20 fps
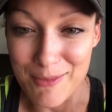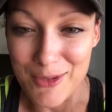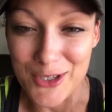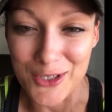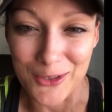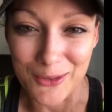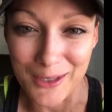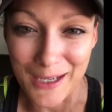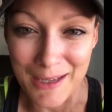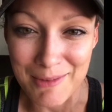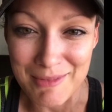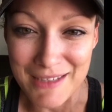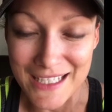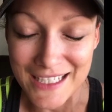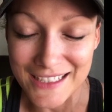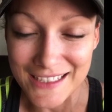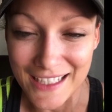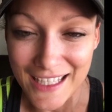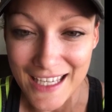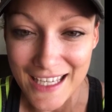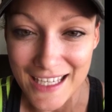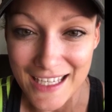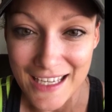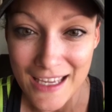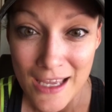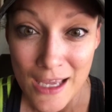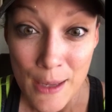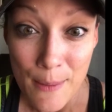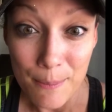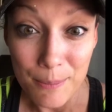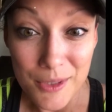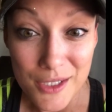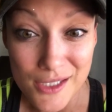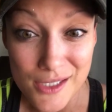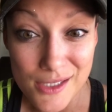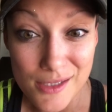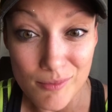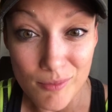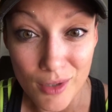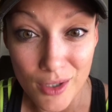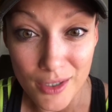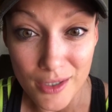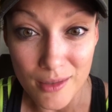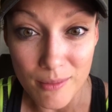You know what I mean? Like, be smart